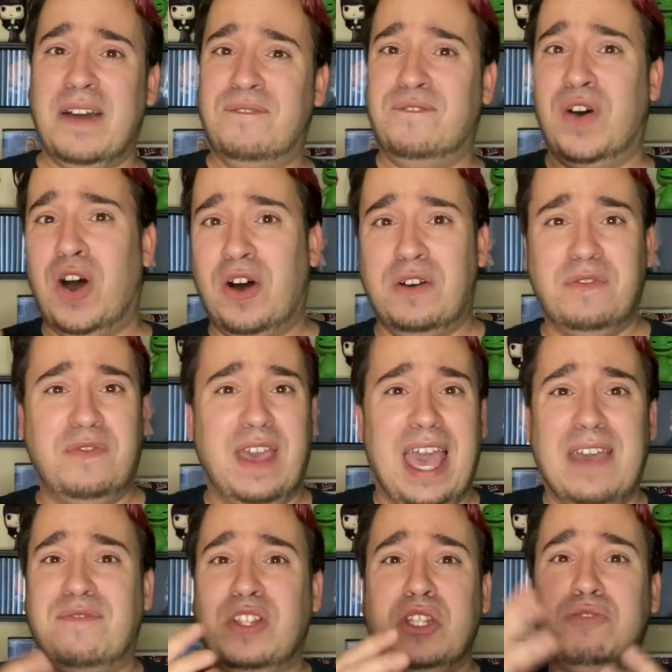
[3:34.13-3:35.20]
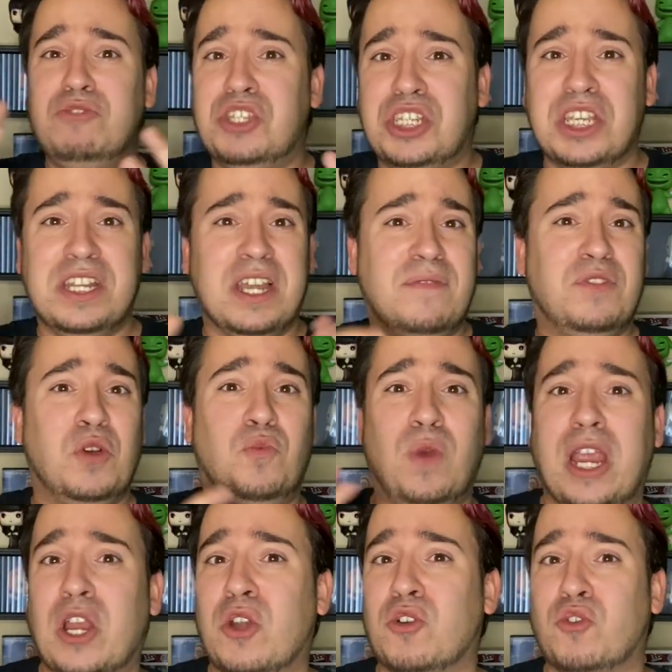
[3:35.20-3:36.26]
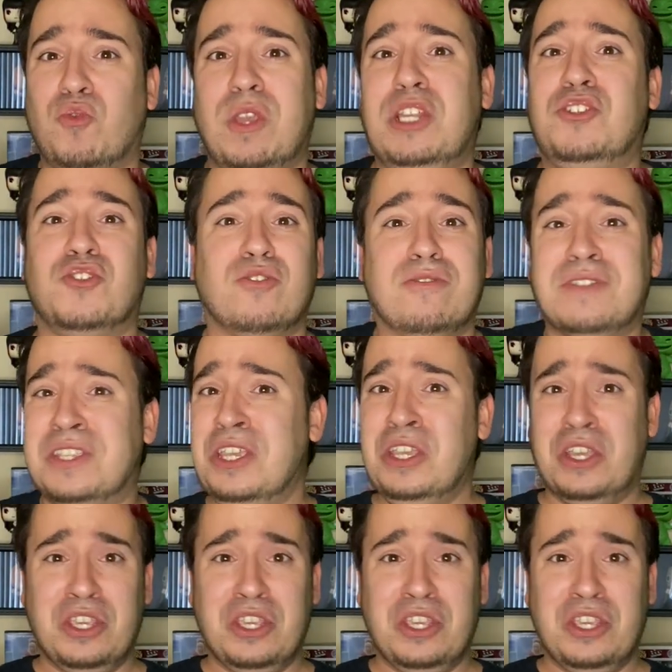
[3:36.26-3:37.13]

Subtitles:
evolution of the were creatures.